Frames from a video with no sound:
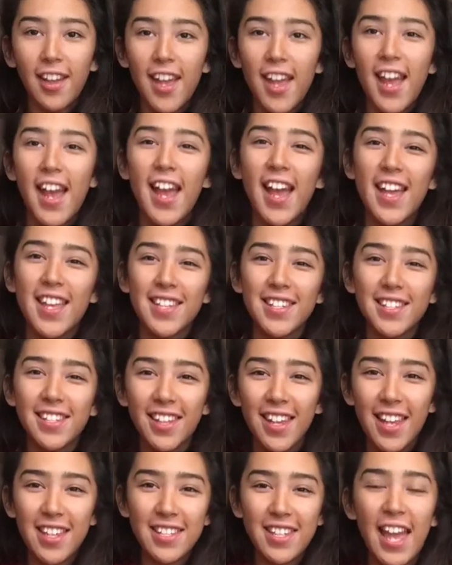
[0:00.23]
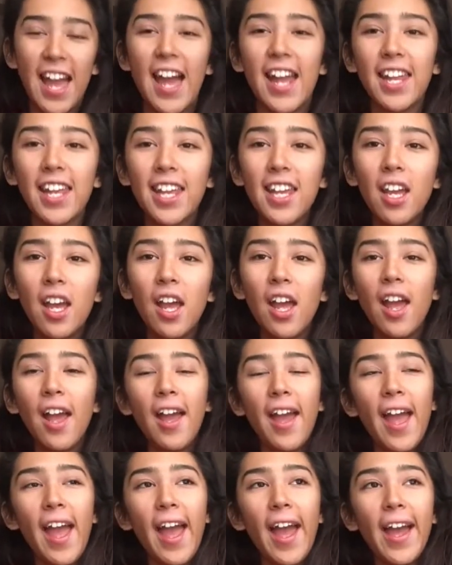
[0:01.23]
Hey guys, it's Annie,
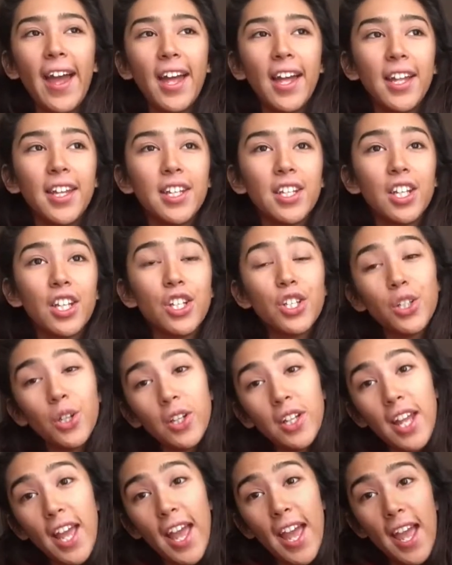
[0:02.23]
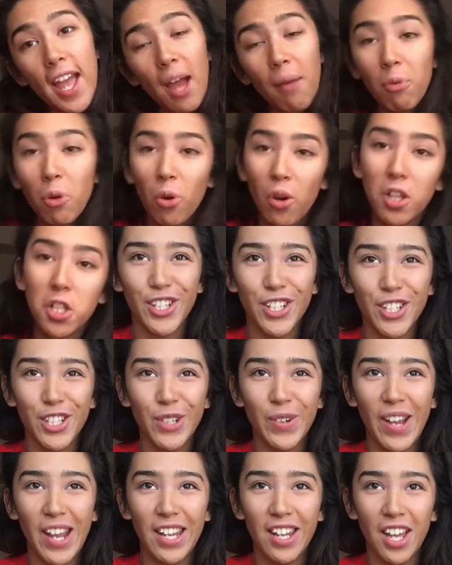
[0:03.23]
and today I'm going to
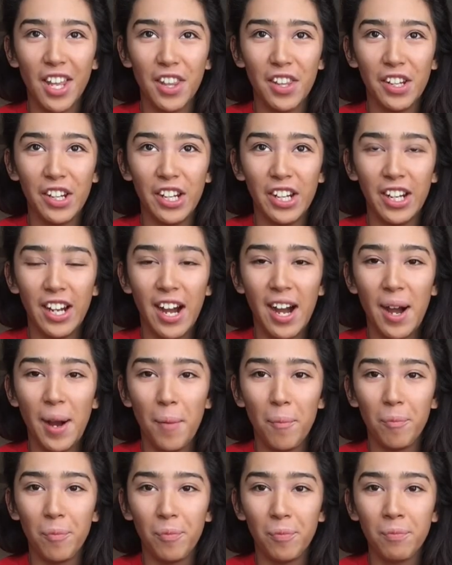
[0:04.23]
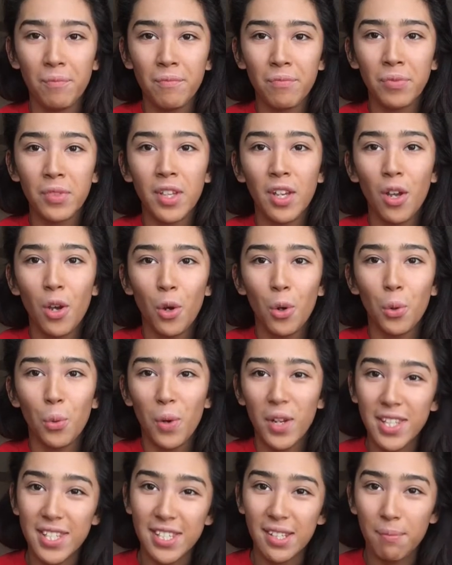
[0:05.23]
do another
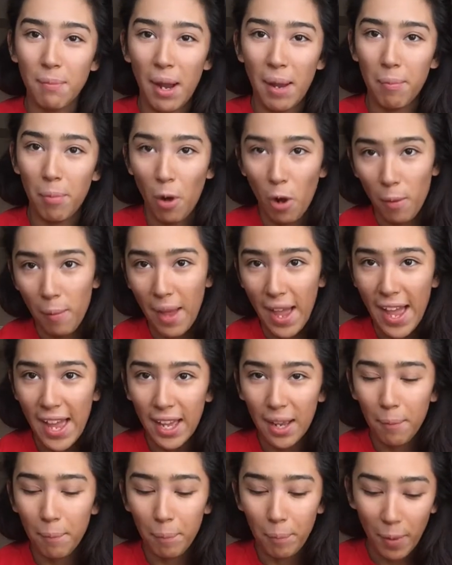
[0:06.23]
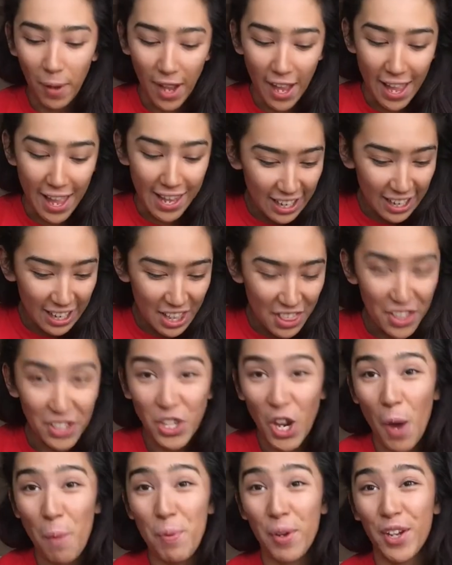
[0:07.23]
what's in my ball bag, but the
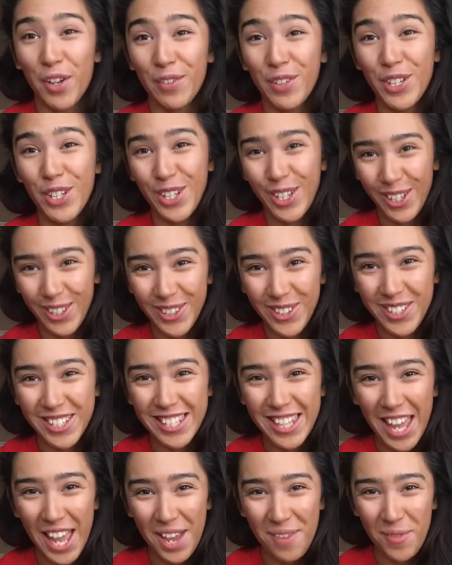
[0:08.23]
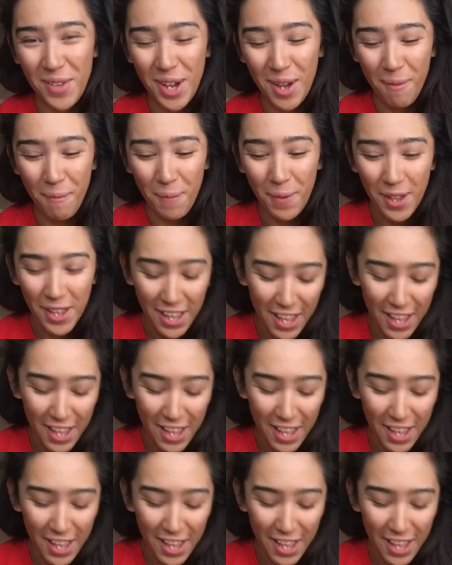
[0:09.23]
topic of shoes came up.